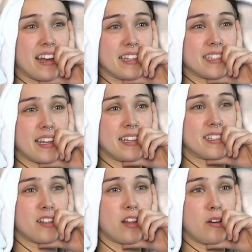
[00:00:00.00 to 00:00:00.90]
Guys, get his
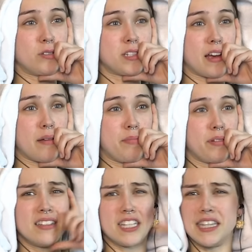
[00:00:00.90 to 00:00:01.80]
close up.
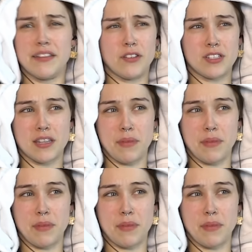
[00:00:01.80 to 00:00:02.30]
Delivers the